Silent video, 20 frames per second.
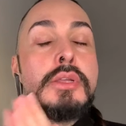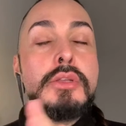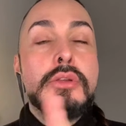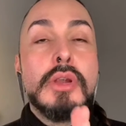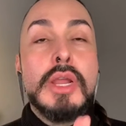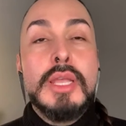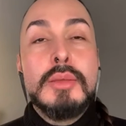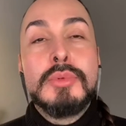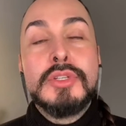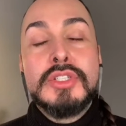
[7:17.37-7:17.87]
you're
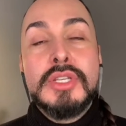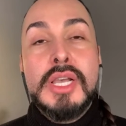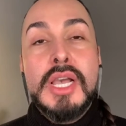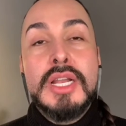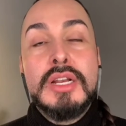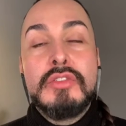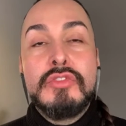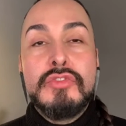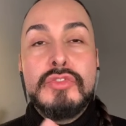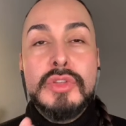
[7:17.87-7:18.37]
able to
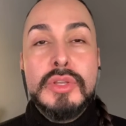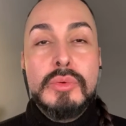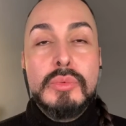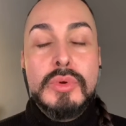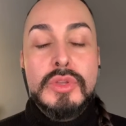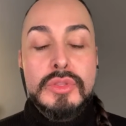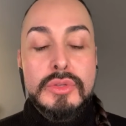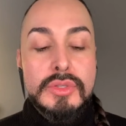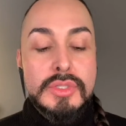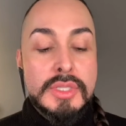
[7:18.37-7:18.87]
kind of feel
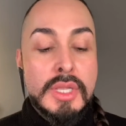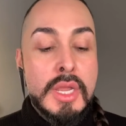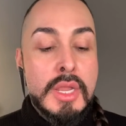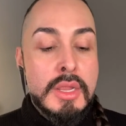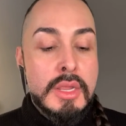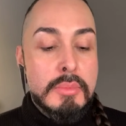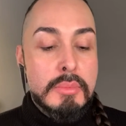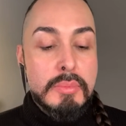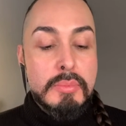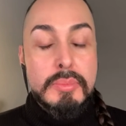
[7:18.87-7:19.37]
where those
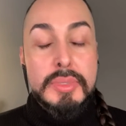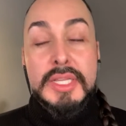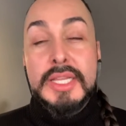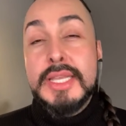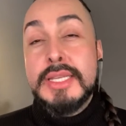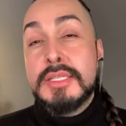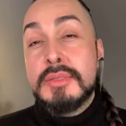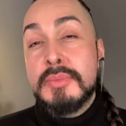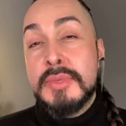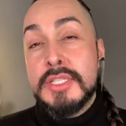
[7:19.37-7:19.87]

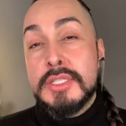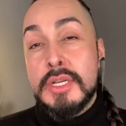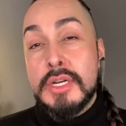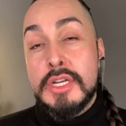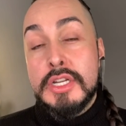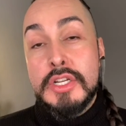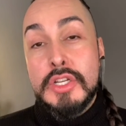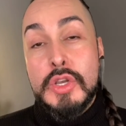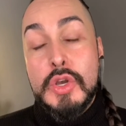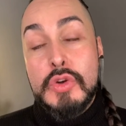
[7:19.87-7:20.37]
placements are
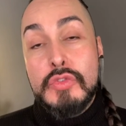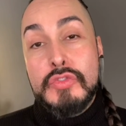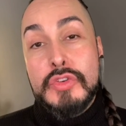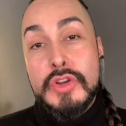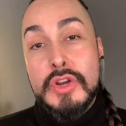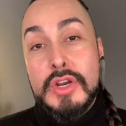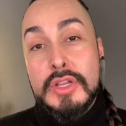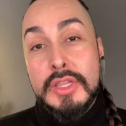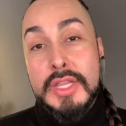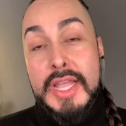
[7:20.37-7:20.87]
gonna go for
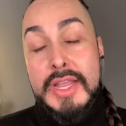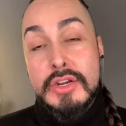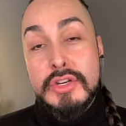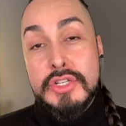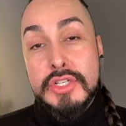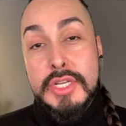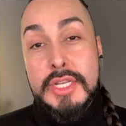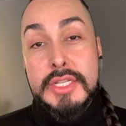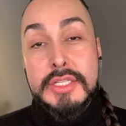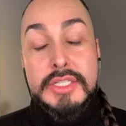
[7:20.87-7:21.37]
your lighter
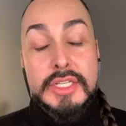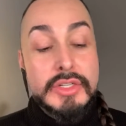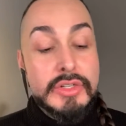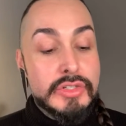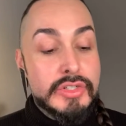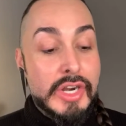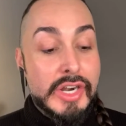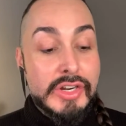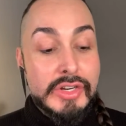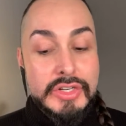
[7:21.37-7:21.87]
shades and your
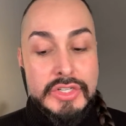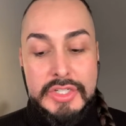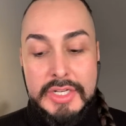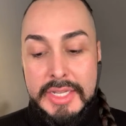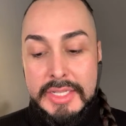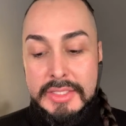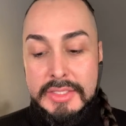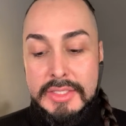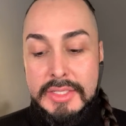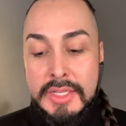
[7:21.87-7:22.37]
darker
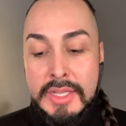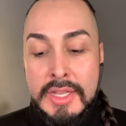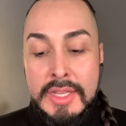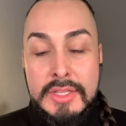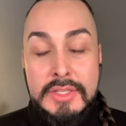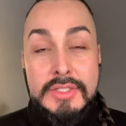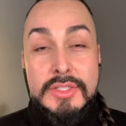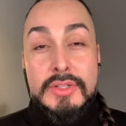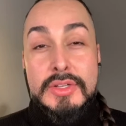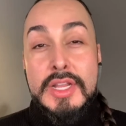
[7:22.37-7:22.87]
shades.
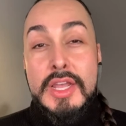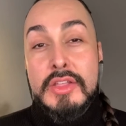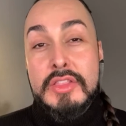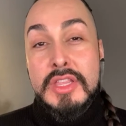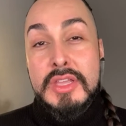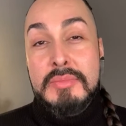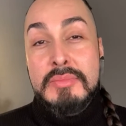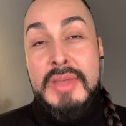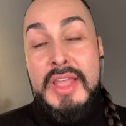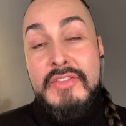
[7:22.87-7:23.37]
So now
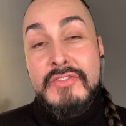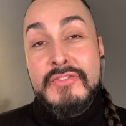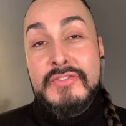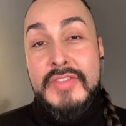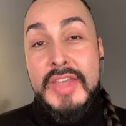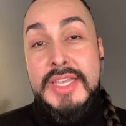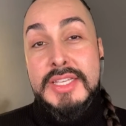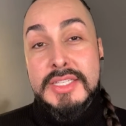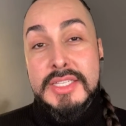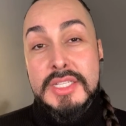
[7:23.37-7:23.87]
that my
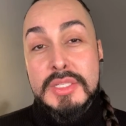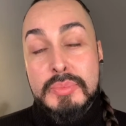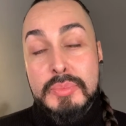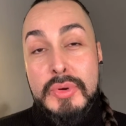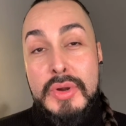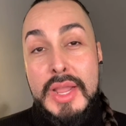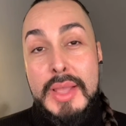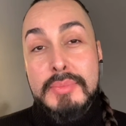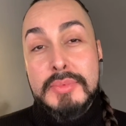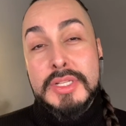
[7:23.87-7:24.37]
face is
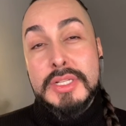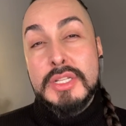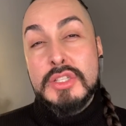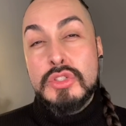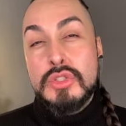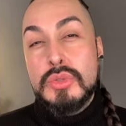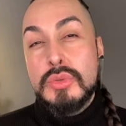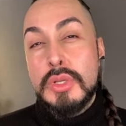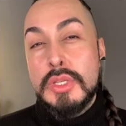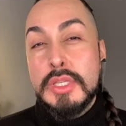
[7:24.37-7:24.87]
prepped,
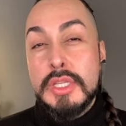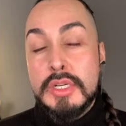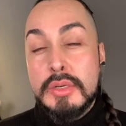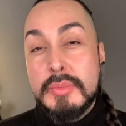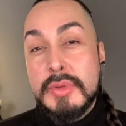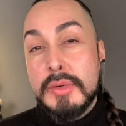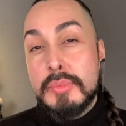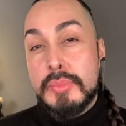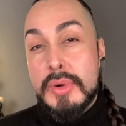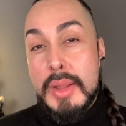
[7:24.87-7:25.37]
let's do a little
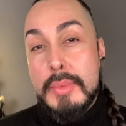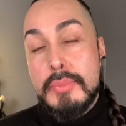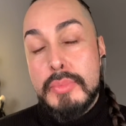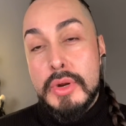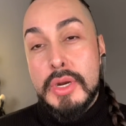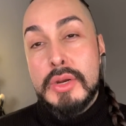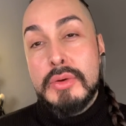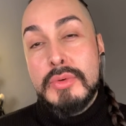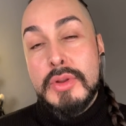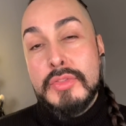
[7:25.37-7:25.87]
bit of prep
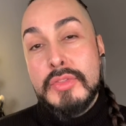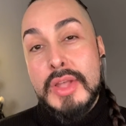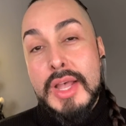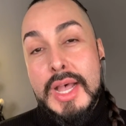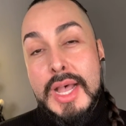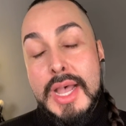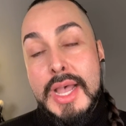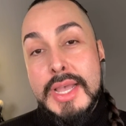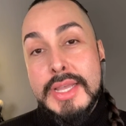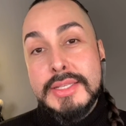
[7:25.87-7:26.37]
work around the
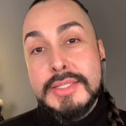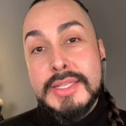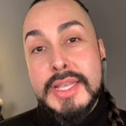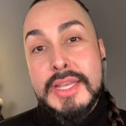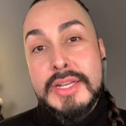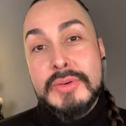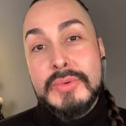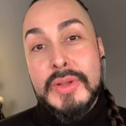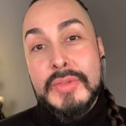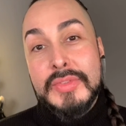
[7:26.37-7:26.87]
eyes
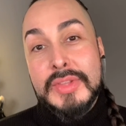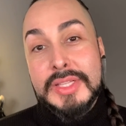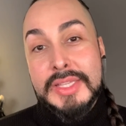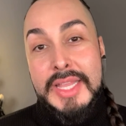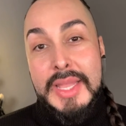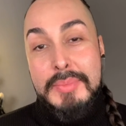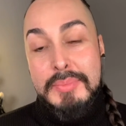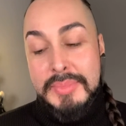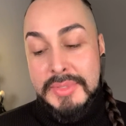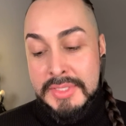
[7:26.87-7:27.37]
and around the
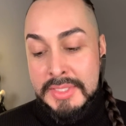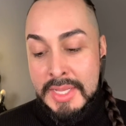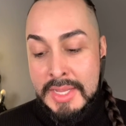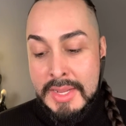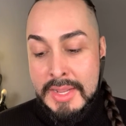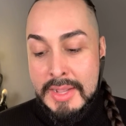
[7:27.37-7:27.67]
lips.